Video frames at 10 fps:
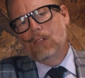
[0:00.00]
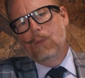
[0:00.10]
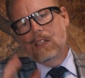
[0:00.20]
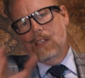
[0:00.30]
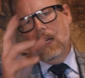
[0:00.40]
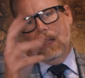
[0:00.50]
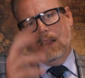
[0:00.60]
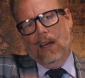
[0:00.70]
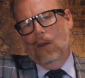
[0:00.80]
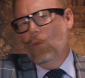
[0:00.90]
It's been said
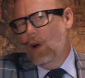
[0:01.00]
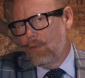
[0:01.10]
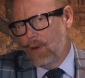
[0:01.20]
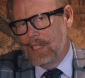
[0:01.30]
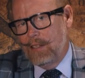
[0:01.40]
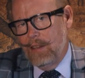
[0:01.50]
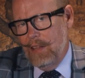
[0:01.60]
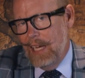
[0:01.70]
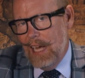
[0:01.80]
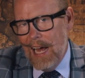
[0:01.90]
that one reason
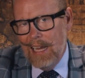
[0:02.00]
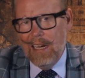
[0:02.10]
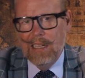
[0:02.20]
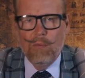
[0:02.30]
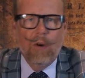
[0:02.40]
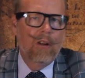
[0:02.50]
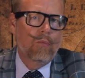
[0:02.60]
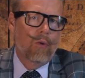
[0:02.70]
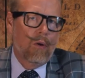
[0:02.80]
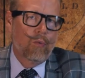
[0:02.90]
the Allies
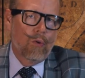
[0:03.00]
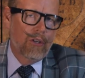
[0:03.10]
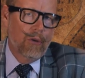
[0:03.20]
won World War